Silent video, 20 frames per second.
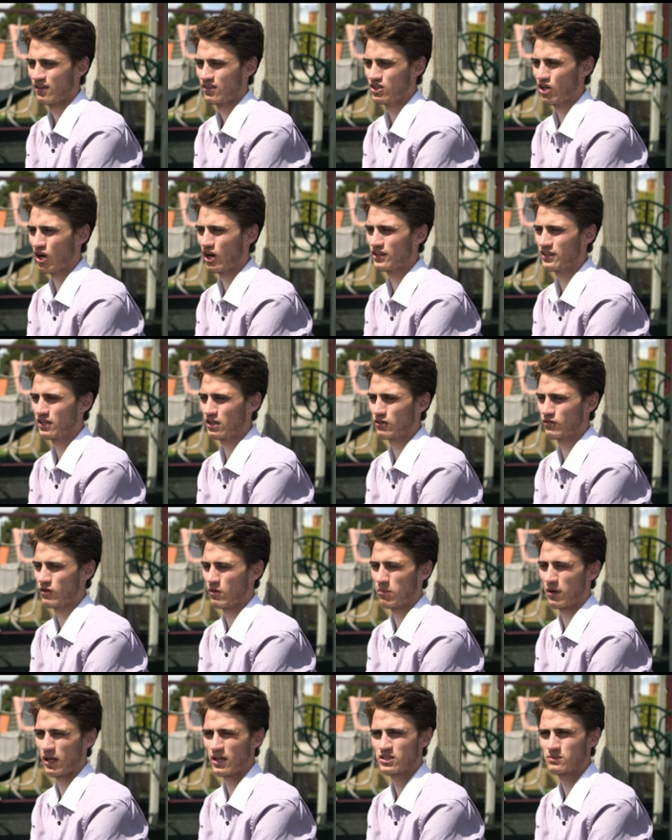The idea of
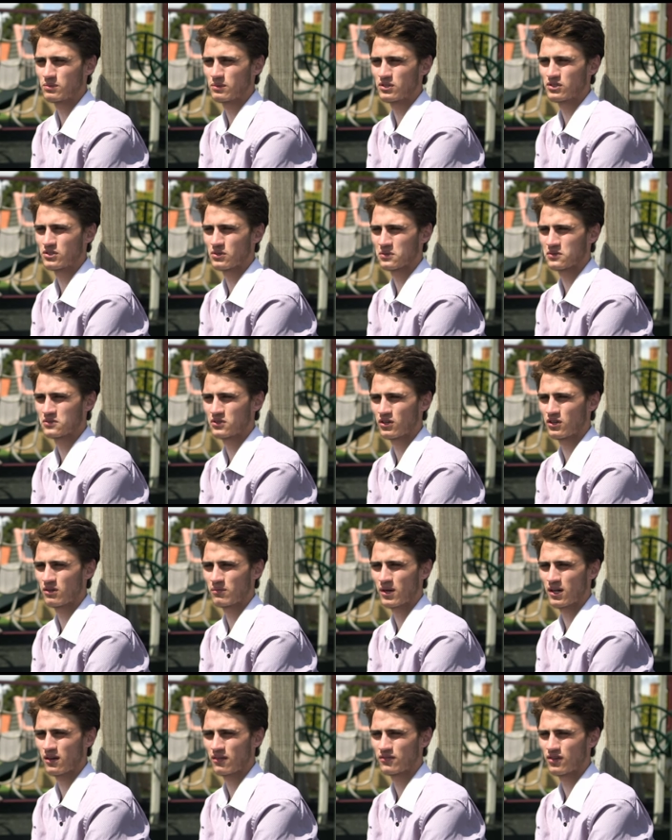a placement for a certain
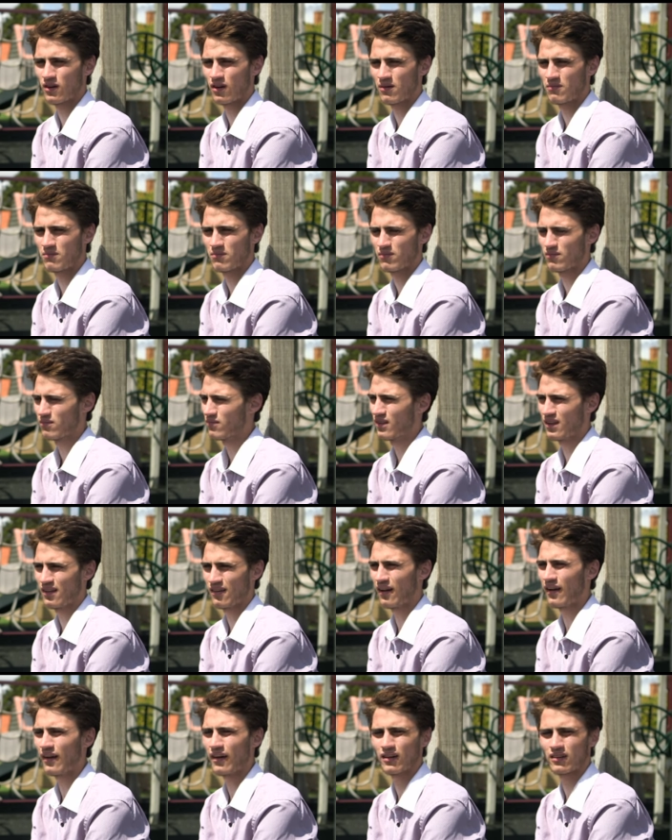amount of time.
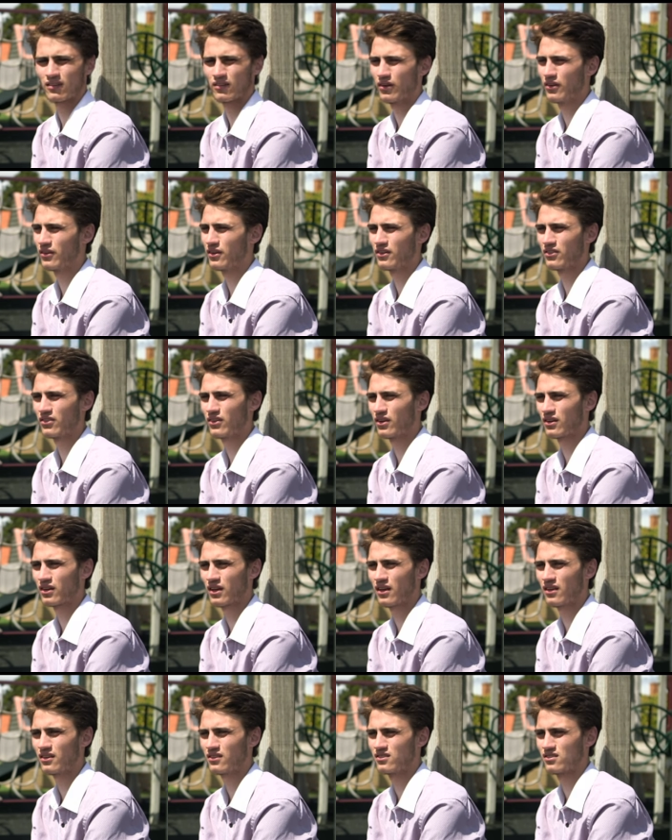Heck no, they're, they're
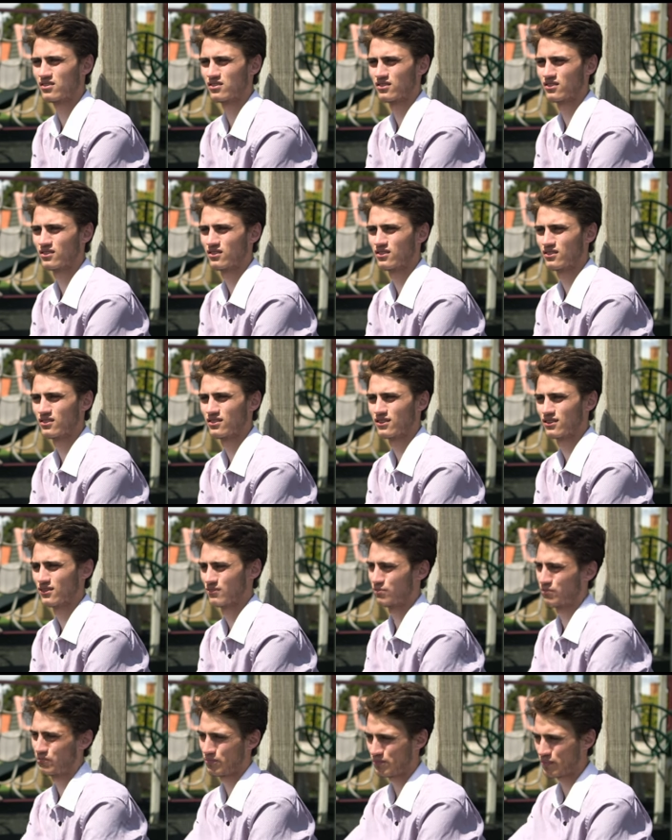kids.
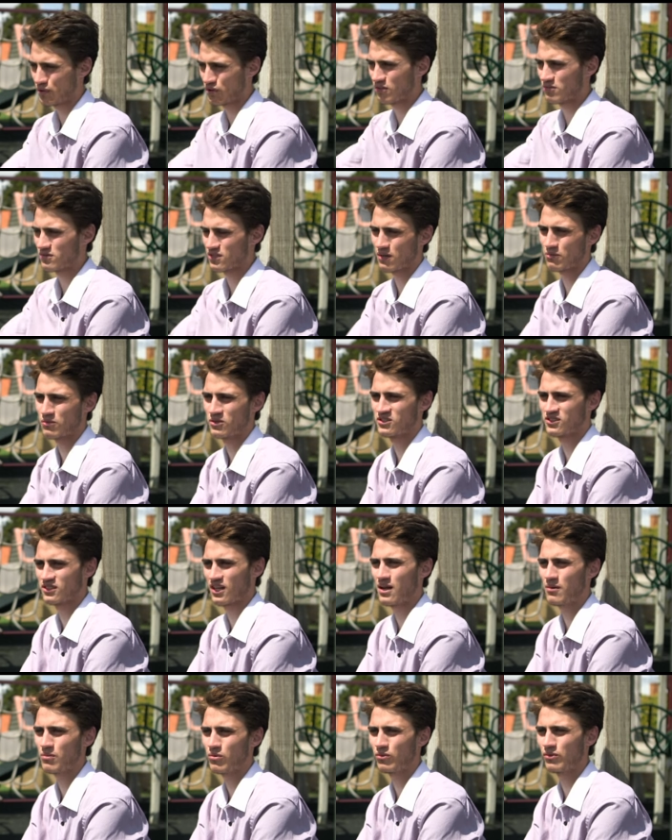Put them somewhere
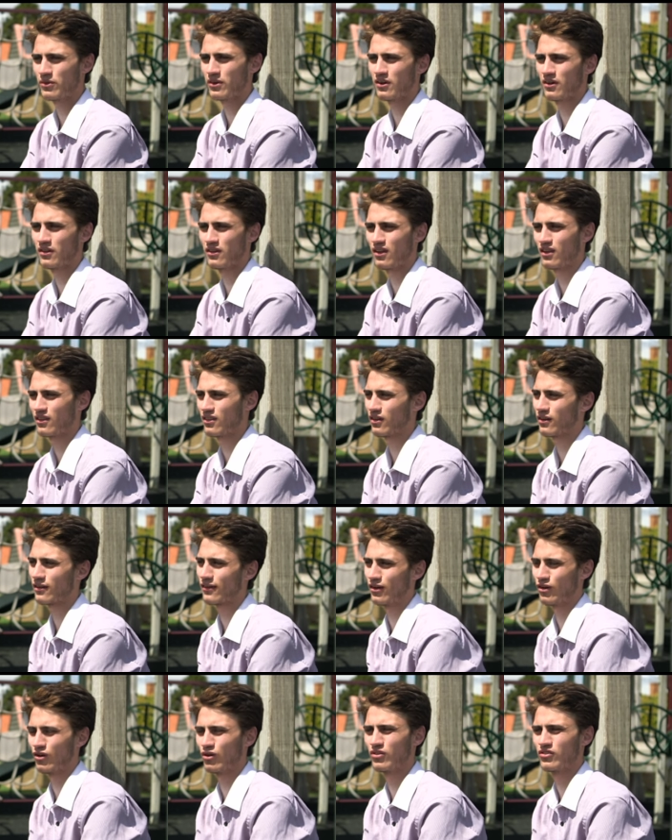stable, you know? They, they've
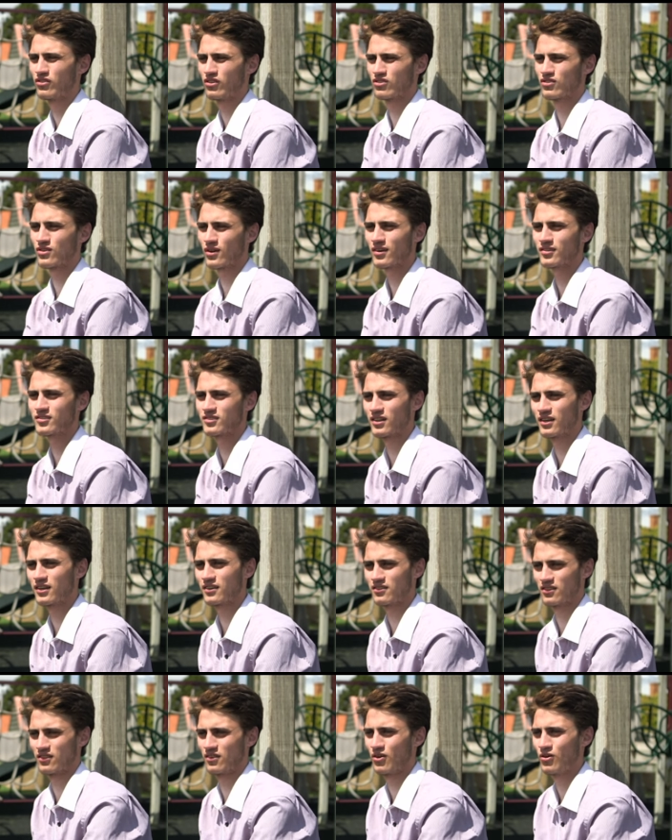got to learn to trust and
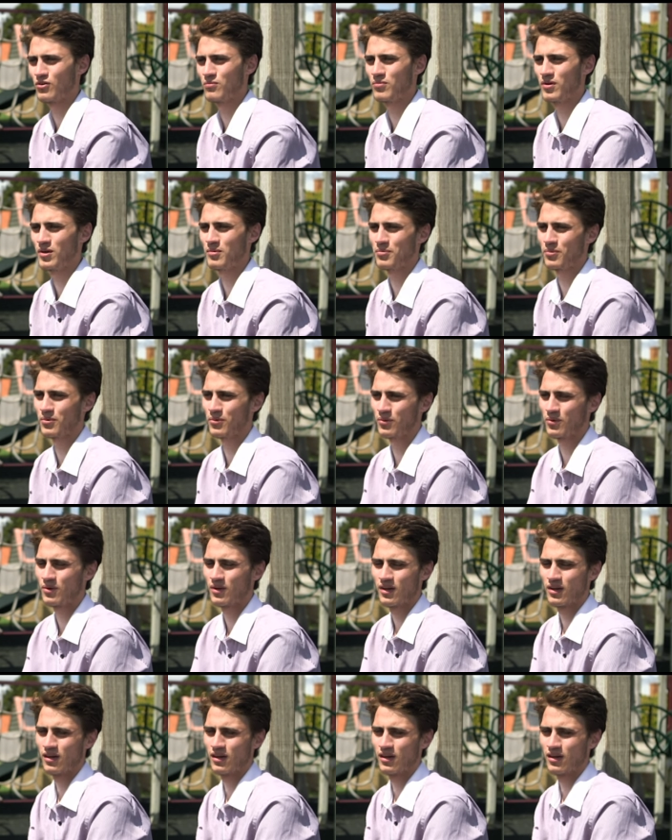get to know people.